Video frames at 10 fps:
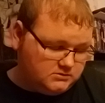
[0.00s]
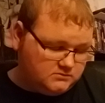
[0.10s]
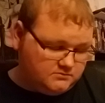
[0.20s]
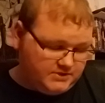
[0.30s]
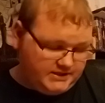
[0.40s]

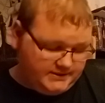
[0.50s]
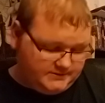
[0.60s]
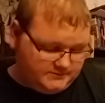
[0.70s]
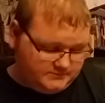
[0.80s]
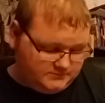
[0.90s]
But
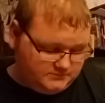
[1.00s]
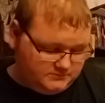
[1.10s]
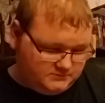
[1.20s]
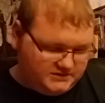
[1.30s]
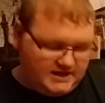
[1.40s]

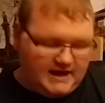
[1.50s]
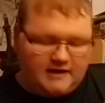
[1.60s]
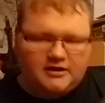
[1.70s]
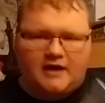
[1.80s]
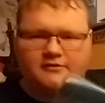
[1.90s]

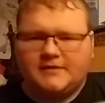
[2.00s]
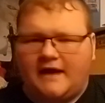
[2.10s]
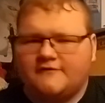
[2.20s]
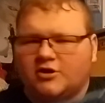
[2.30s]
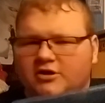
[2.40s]
yeah,
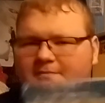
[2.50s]
I've heard